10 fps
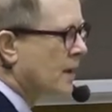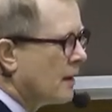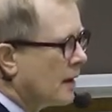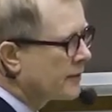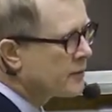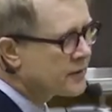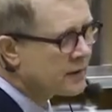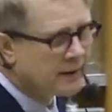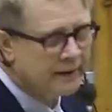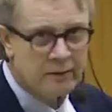
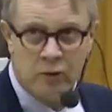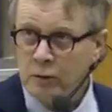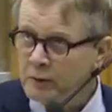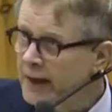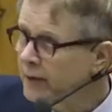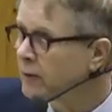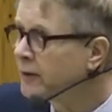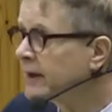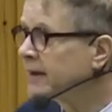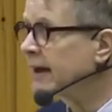And I'll go later on that